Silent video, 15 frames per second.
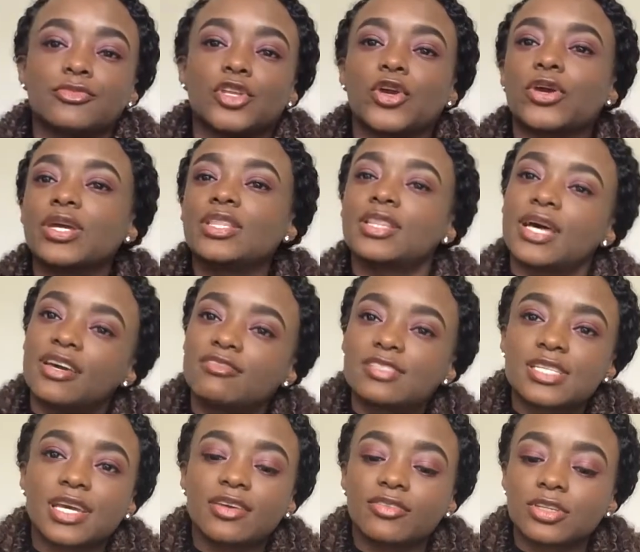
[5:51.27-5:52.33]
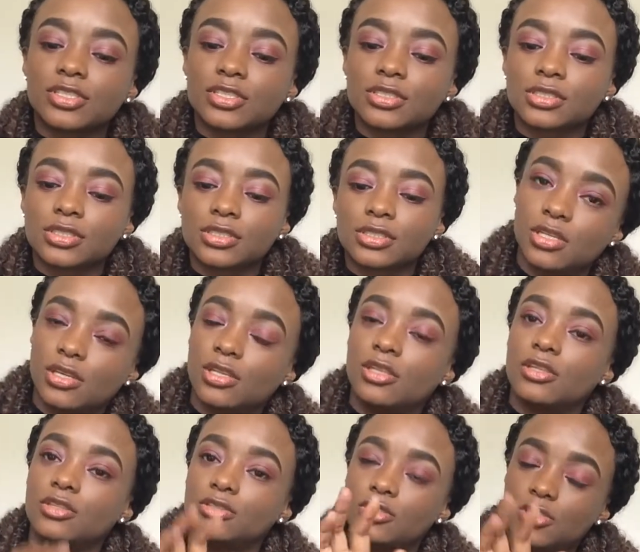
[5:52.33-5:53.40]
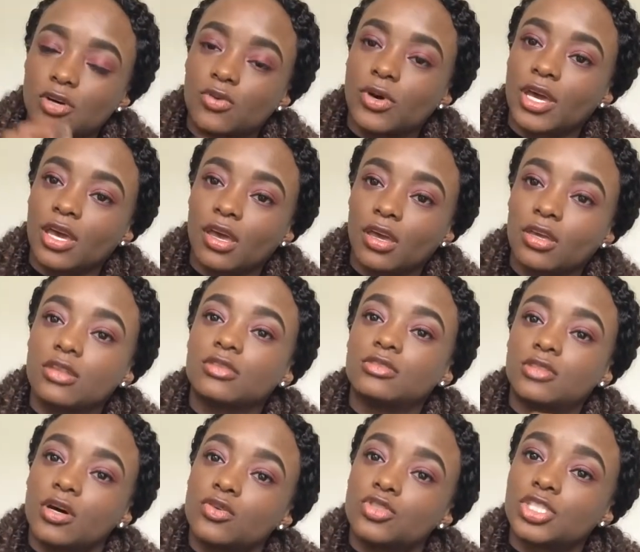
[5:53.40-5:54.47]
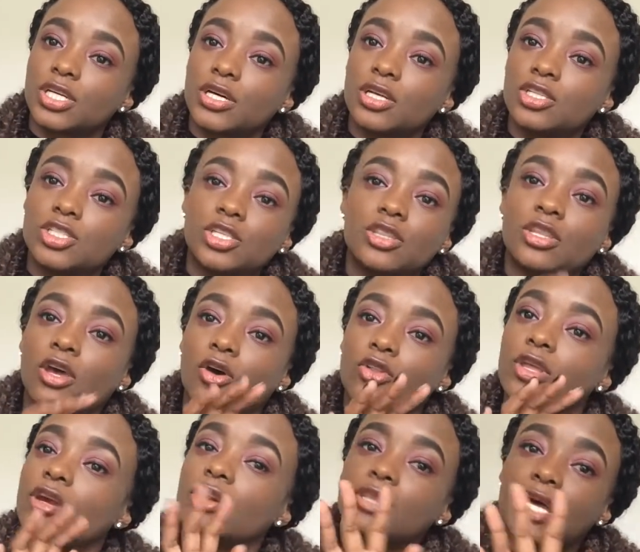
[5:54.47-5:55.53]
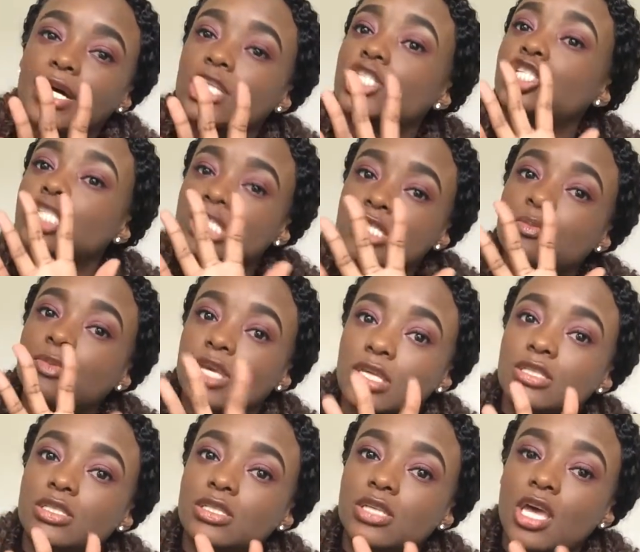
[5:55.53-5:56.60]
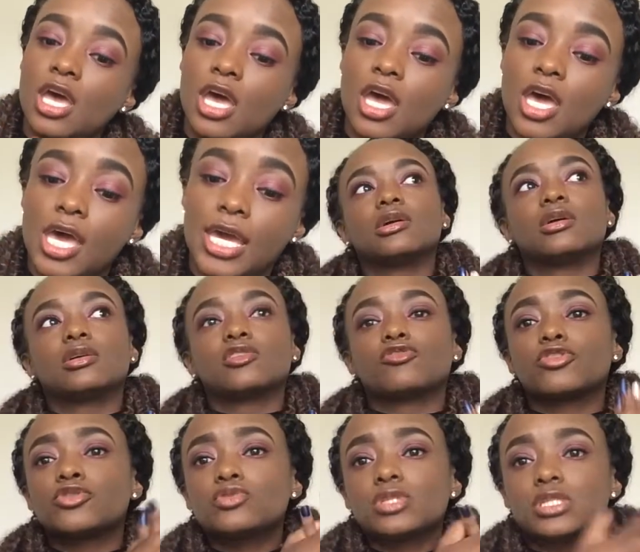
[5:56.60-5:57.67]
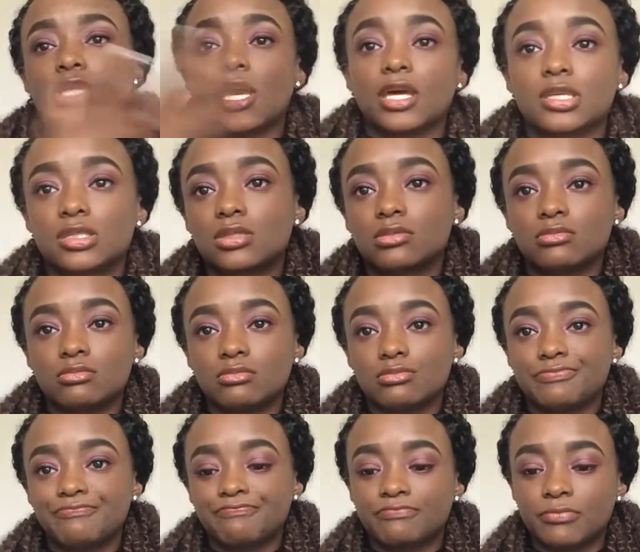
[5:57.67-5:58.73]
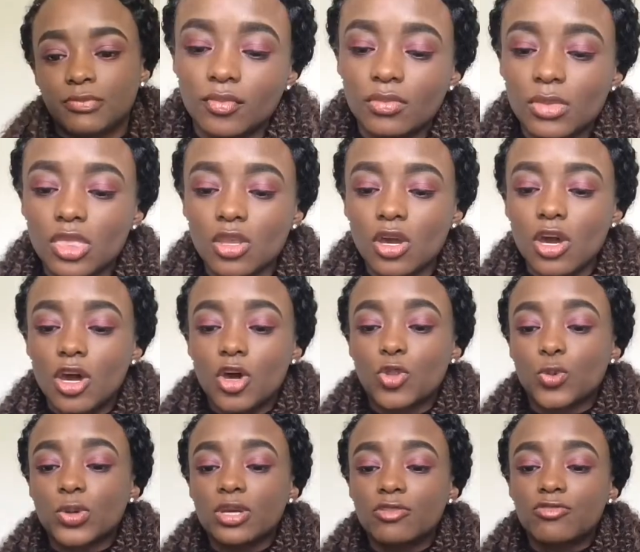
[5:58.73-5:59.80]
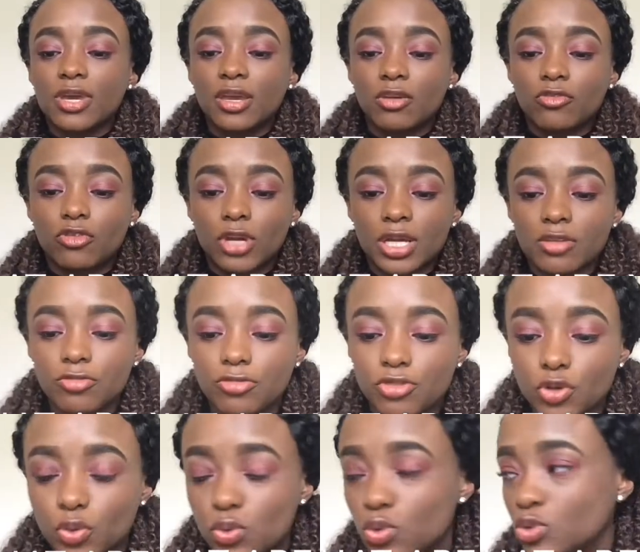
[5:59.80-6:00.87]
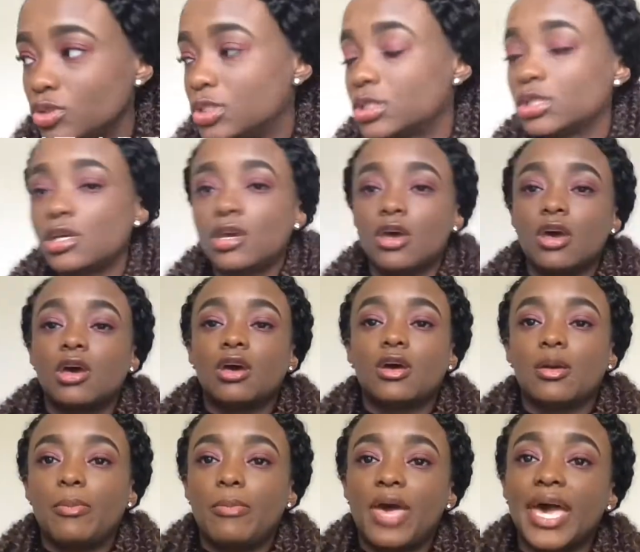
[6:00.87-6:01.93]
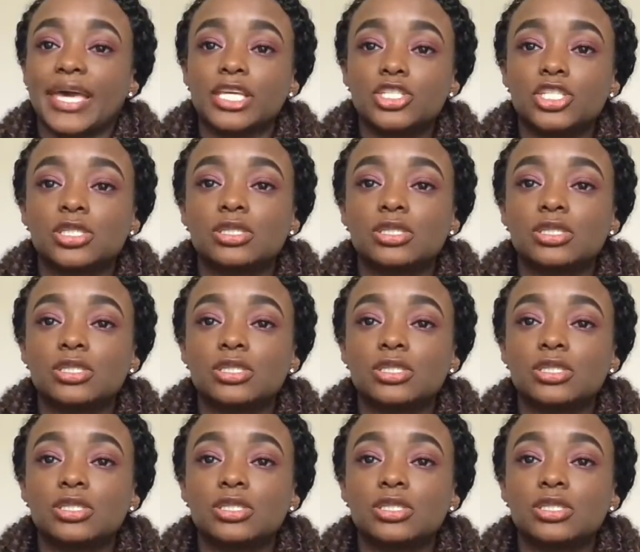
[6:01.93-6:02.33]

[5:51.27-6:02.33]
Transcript: Green Lifesavers, don't hate, don't judge. No, they are not just mints. Fruit snacks. Three favorite foods. Mac and